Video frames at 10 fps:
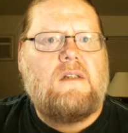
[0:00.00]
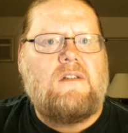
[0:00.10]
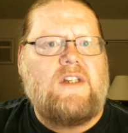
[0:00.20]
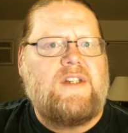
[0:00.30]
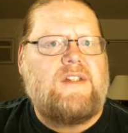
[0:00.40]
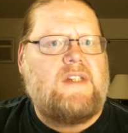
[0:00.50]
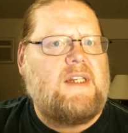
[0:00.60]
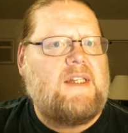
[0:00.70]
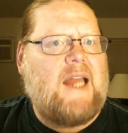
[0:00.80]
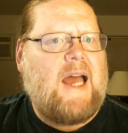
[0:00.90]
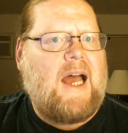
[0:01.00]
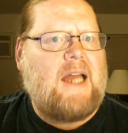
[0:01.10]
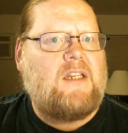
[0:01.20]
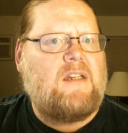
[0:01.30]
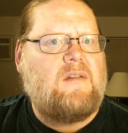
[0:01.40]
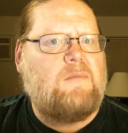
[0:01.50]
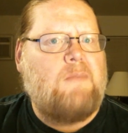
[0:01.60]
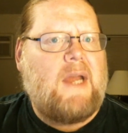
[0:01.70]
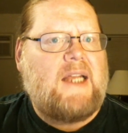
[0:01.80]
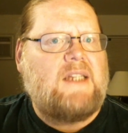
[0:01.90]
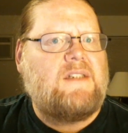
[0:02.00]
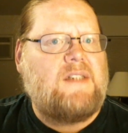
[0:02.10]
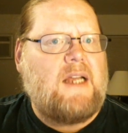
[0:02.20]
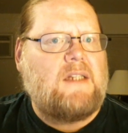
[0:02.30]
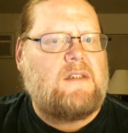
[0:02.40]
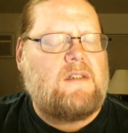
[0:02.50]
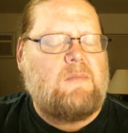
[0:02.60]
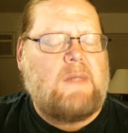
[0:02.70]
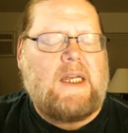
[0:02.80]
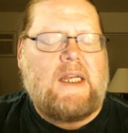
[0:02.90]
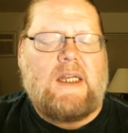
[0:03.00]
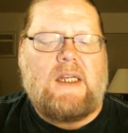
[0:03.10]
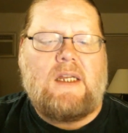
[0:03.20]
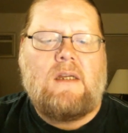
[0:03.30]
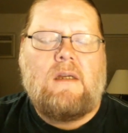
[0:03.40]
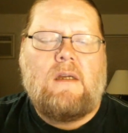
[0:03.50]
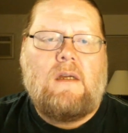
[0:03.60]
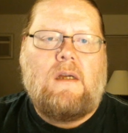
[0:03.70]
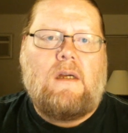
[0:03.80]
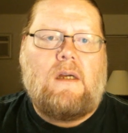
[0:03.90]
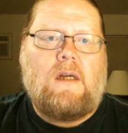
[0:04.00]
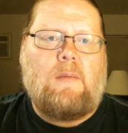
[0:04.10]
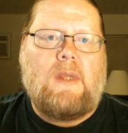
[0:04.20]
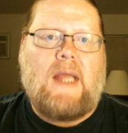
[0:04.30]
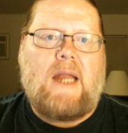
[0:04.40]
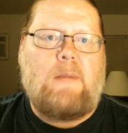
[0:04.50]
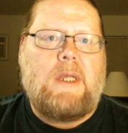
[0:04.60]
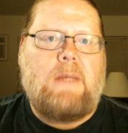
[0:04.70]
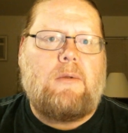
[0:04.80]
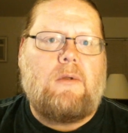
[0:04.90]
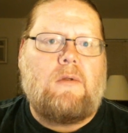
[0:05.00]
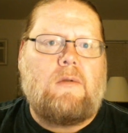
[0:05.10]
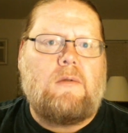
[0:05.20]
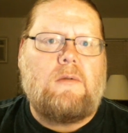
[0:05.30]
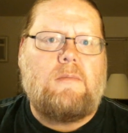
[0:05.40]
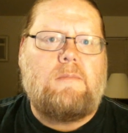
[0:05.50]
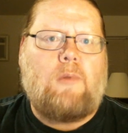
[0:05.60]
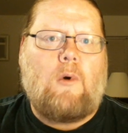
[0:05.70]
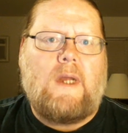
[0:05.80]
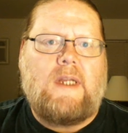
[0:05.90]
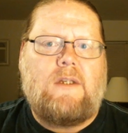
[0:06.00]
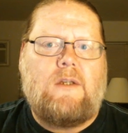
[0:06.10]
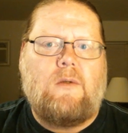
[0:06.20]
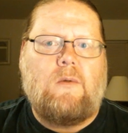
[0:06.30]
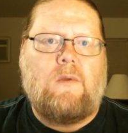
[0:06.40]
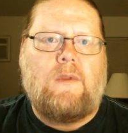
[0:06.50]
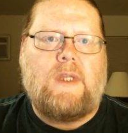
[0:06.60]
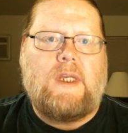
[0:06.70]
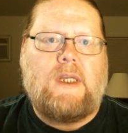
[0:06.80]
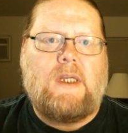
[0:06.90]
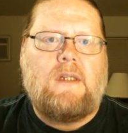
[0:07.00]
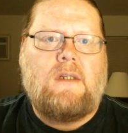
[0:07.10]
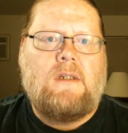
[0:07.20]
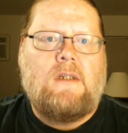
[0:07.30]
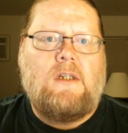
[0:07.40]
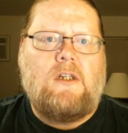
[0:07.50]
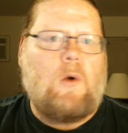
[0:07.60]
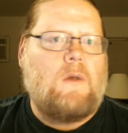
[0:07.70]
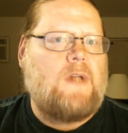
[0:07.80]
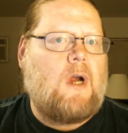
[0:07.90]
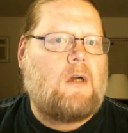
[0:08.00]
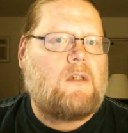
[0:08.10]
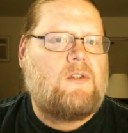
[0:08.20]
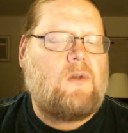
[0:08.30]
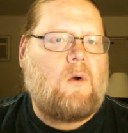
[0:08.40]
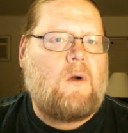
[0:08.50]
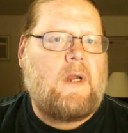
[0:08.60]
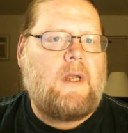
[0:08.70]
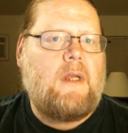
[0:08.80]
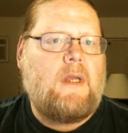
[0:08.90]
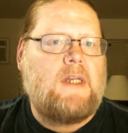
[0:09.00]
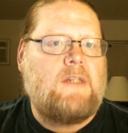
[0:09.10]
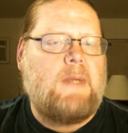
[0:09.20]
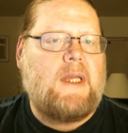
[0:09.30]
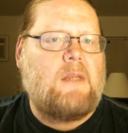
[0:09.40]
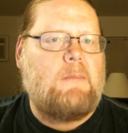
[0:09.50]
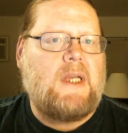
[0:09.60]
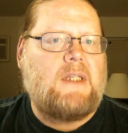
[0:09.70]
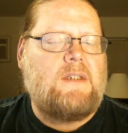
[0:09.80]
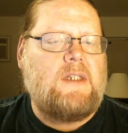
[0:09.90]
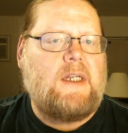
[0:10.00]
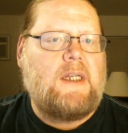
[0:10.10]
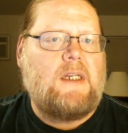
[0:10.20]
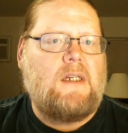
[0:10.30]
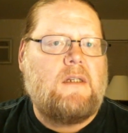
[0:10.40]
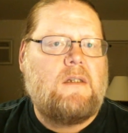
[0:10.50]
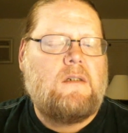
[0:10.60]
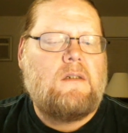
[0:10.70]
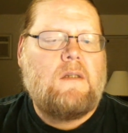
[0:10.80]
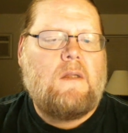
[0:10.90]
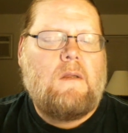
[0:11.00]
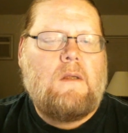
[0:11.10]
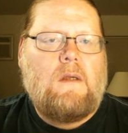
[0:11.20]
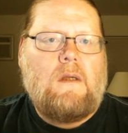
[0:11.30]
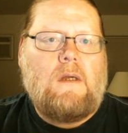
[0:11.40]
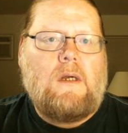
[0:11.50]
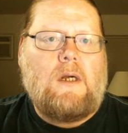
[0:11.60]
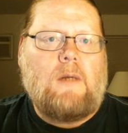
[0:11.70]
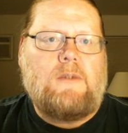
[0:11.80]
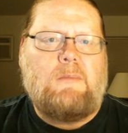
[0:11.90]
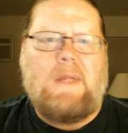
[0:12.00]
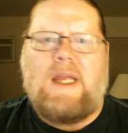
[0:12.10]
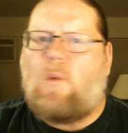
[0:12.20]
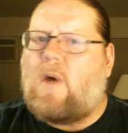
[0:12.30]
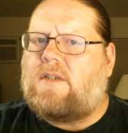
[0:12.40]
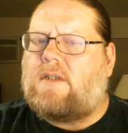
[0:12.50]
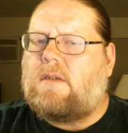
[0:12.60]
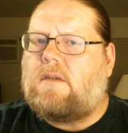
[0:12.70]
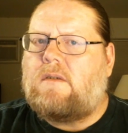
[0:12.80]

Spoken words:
just did not make sense to me. A lot of people point to the Noah's Ark story as being the big seed. To me, it wasn't.